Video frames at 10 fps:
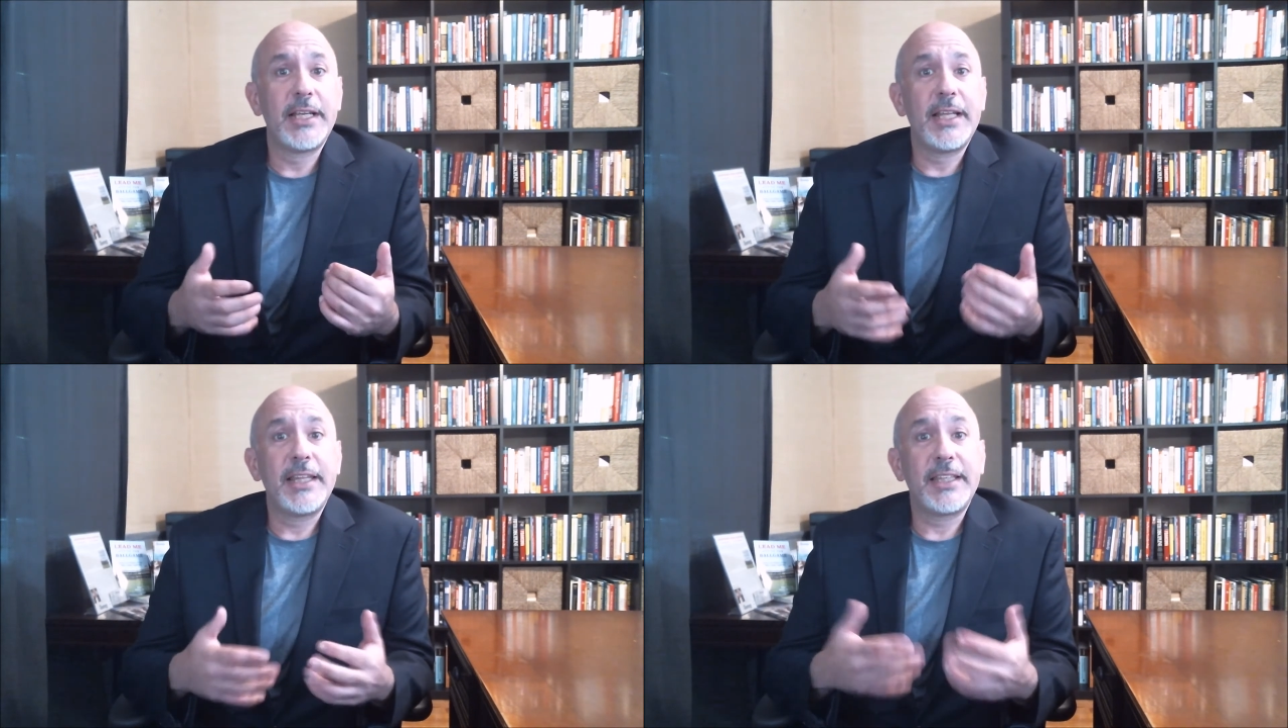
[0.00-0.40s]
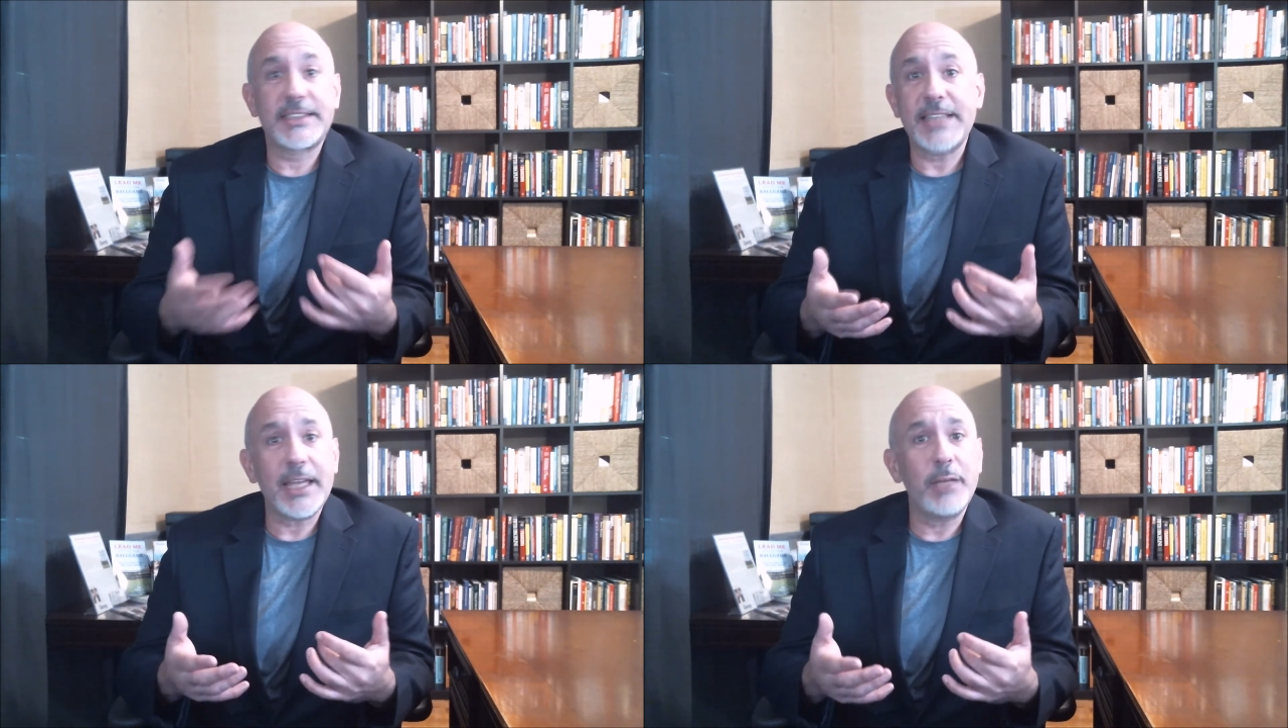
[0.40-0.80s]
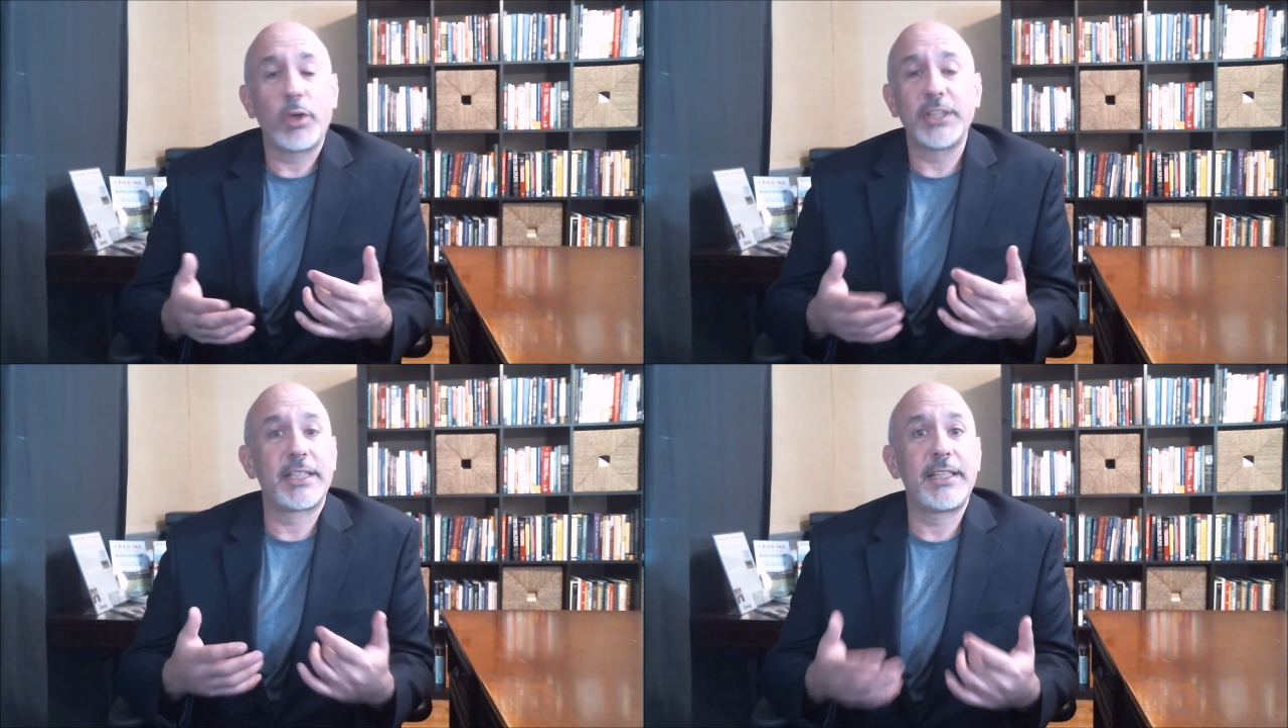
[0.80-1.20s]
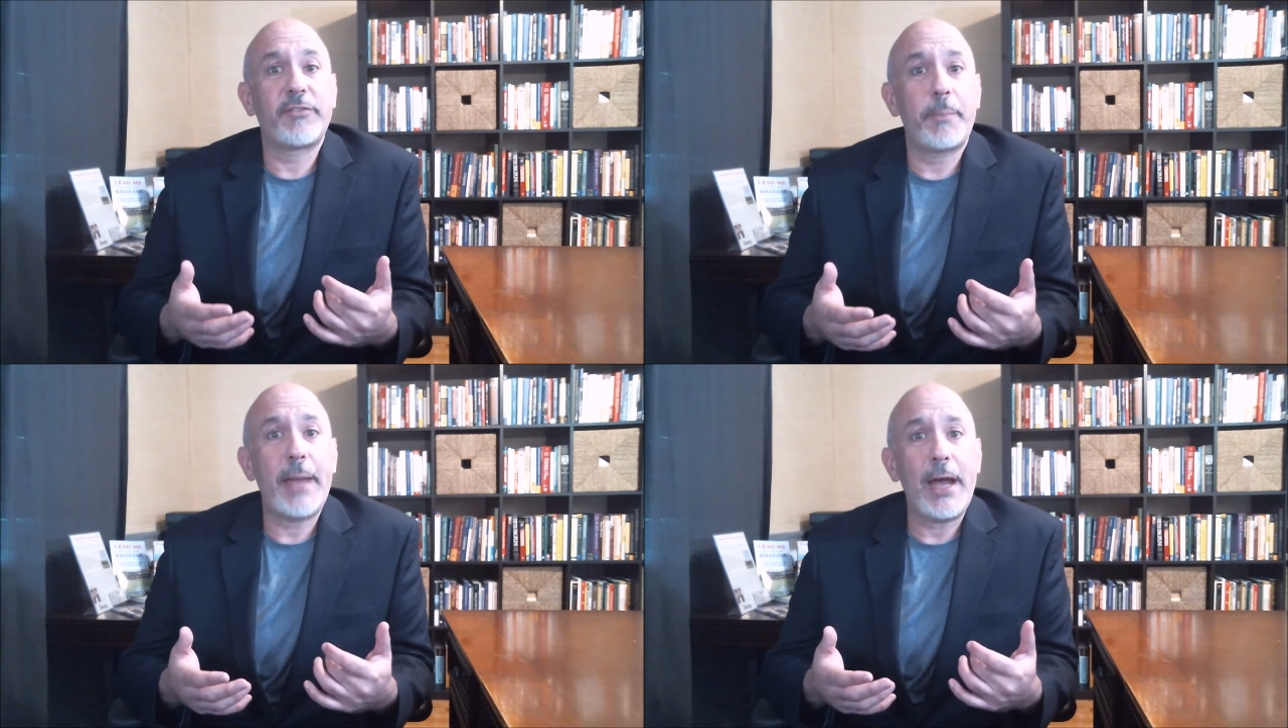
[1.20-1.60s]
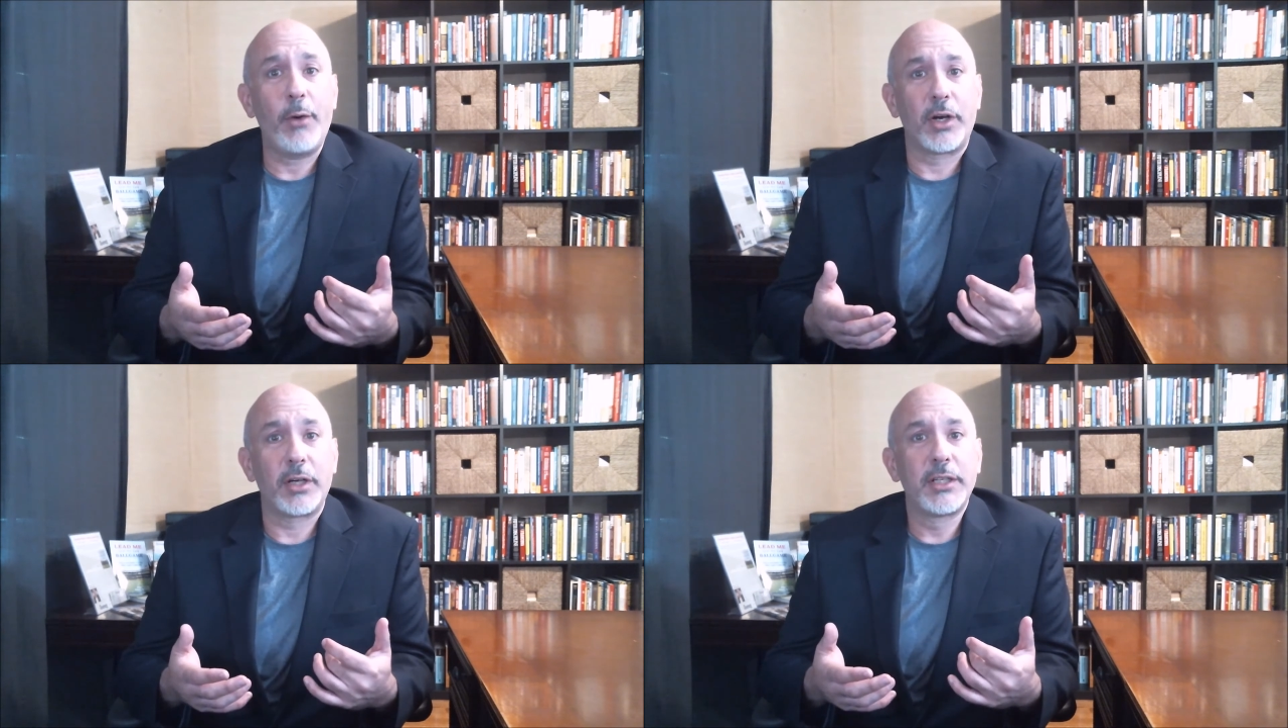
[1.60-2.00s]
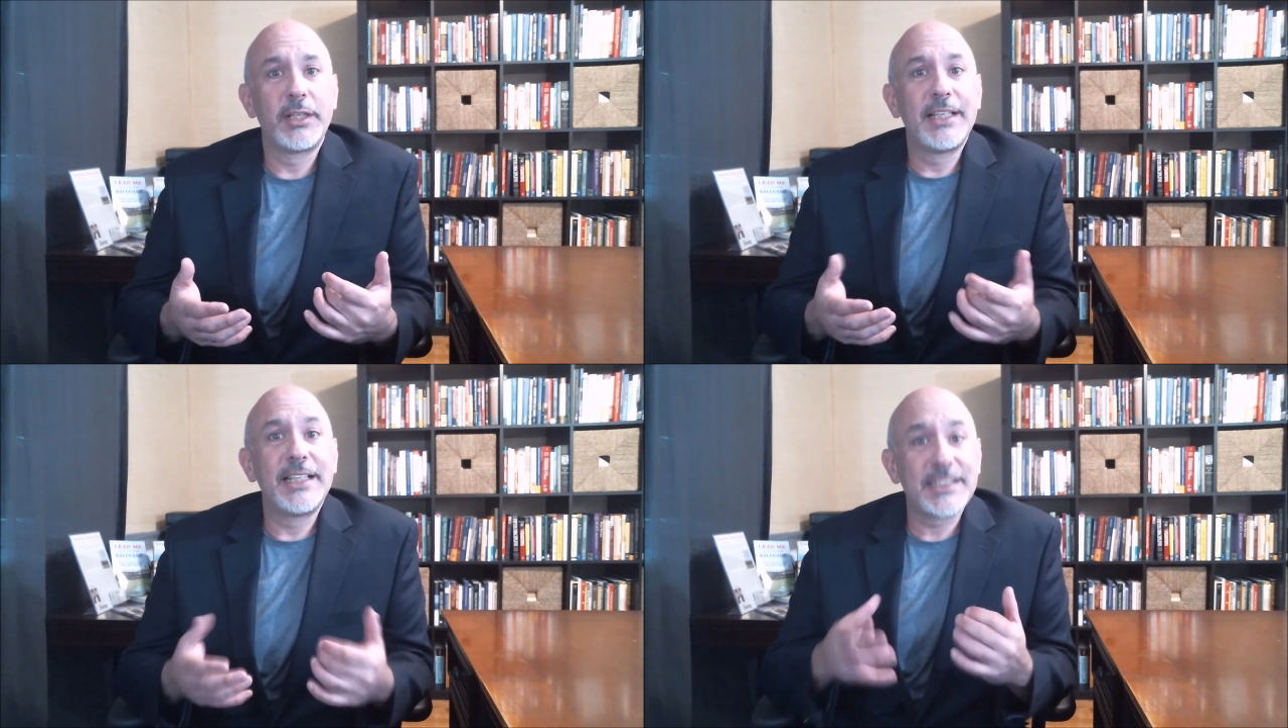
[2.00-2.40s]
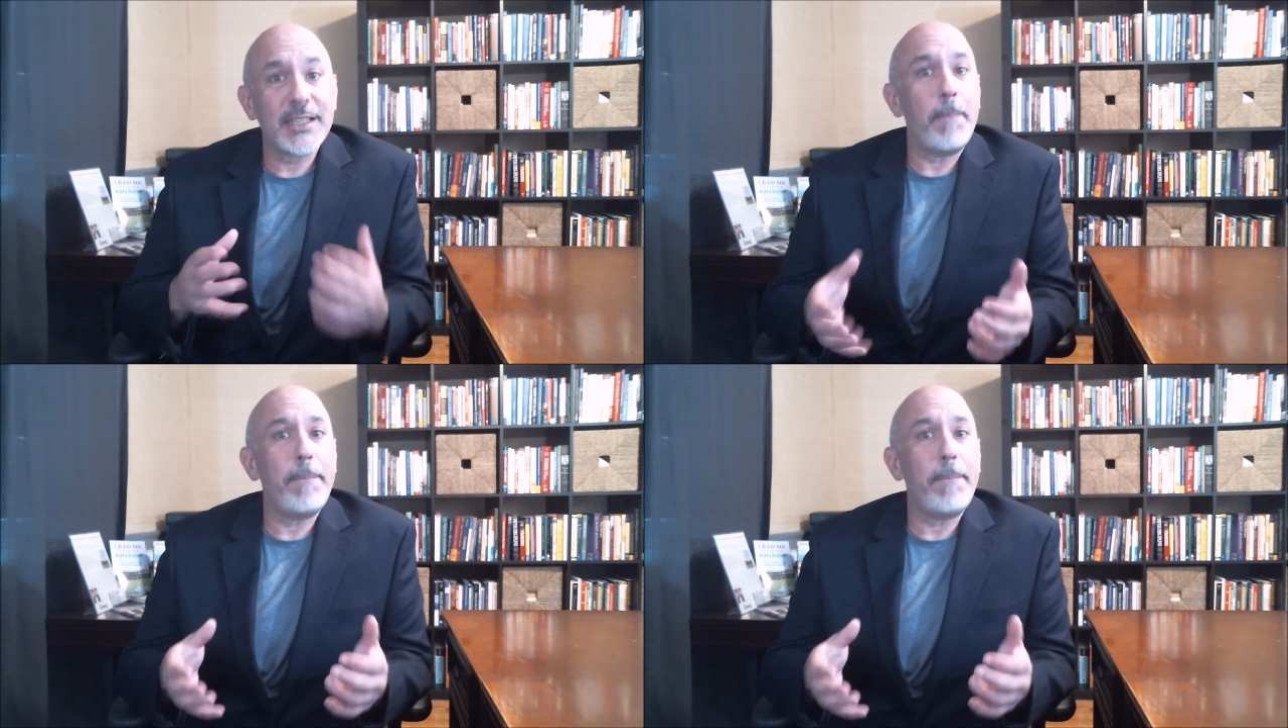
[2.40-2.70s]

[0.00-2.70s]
The second one is the need for power. Some